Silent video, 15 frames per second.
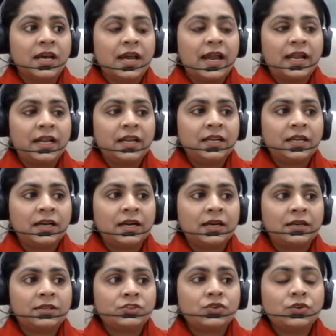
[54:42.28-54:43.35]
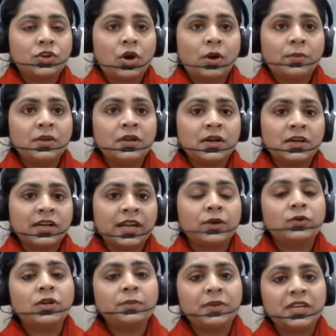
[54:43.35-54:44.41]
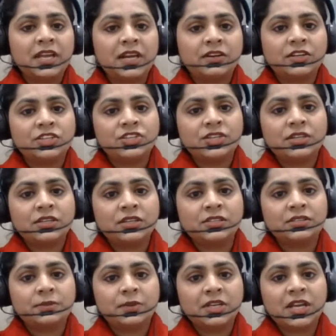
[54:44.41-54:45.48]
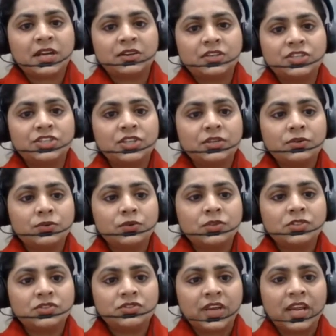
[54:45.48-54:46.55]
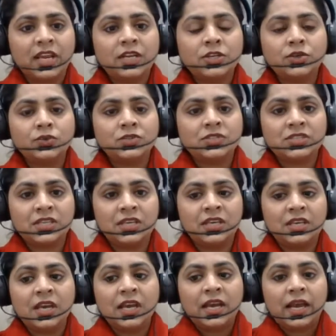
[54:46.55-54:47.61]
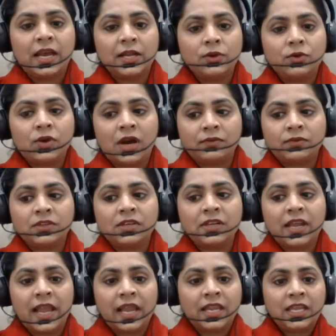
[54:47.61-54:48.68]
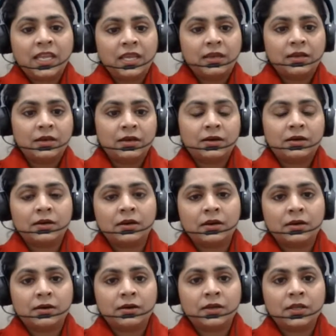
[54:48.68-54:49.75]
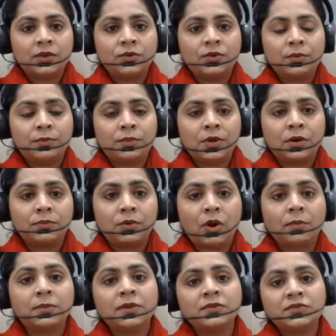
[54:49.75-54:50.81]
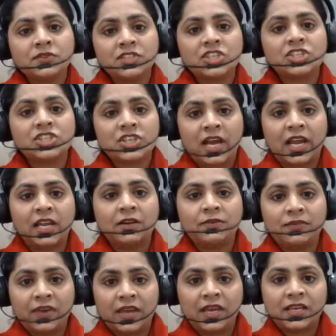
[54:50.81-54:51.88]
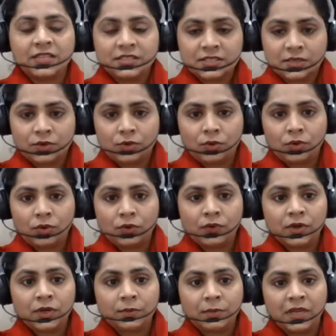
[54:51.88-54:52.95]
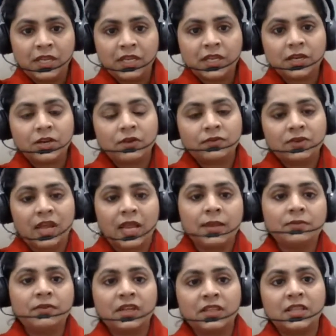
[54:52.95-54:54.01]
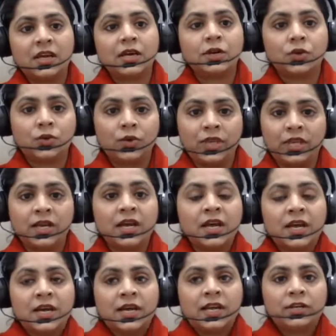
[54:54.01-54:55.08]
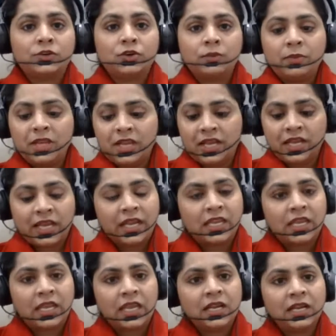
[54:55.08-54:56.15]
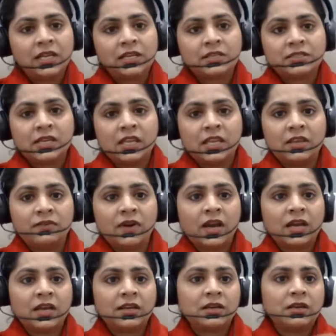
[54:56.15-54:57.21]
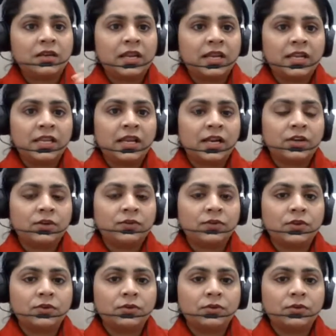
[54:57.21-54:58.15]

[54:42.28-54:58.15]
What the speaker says: And so, normal a regular pediatrician is a pediatrician who is trained to see and look after any problems which a child face over a period of time when they are growing. It could be like any illness, any viral, any kind of